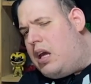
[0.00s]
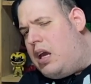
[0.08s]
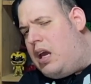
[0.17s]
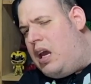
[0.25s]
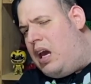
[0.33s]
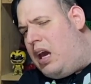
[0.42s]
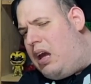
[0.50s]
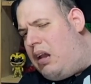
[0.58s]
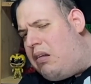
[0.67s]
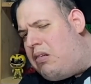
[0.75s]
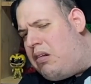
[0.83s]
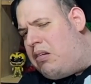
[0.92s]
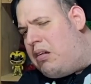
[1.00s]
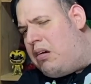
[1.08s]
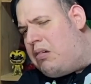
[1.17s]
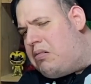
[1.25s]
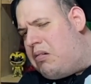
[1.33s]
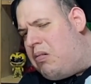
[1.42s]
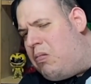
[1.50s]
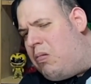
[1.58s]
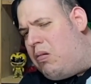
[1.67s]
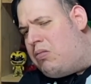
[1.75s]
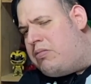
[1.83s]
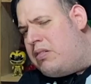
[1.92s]
it just looks
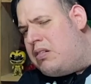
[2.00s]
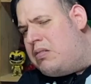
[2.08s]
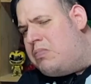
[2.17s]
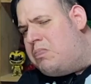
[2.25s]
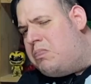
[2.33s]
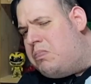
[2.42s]
awesome.